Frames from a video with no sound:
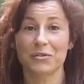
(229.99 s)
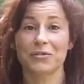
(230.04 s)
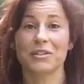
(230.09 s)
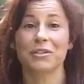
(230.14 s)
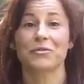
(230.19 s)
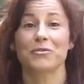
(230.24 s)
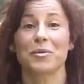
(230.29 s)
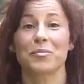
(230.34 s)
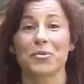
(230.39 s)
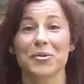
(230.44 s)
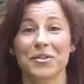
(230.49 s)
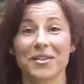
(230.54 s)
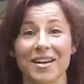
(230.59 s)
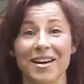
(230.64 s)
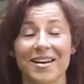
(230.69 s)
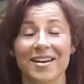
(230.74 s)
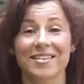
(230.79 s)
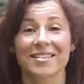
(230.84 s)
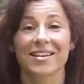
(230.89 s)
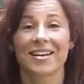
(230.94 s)

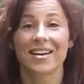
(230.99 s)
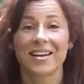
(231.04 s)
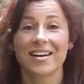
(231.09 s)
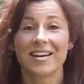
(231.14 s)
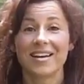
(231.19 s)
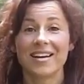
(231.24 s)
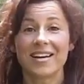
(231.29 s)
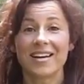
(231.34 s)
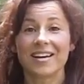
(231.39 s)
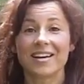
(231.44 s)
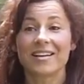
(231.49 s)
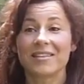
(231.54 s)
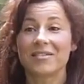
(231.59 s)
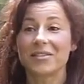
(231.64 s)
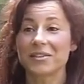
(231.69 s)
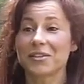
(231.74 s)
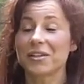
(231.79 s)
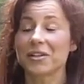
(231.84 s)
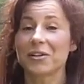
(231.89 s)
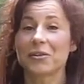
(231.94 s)
53%,
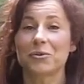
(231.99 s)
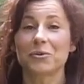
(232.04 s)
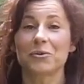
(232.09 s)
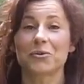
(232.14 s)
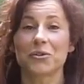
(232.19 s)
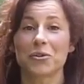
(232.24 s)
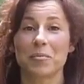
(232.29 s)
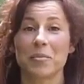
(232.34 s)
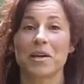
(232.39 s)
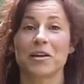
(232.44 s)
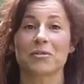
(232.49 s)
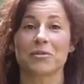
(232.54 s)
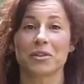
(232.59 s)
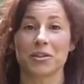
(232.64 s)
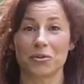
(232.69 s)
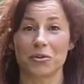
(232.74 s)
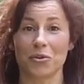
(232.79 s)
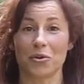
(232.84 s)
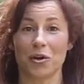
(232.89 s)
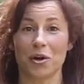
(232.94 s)
and this includes tomatoes
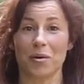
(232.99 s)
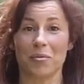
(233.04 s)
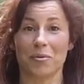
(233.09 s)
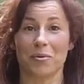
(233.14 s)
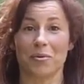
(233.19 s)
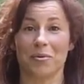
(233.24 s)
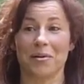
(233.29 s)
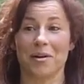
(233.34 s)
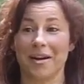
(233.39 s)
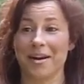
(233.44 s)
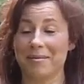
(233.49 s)
and cucumber.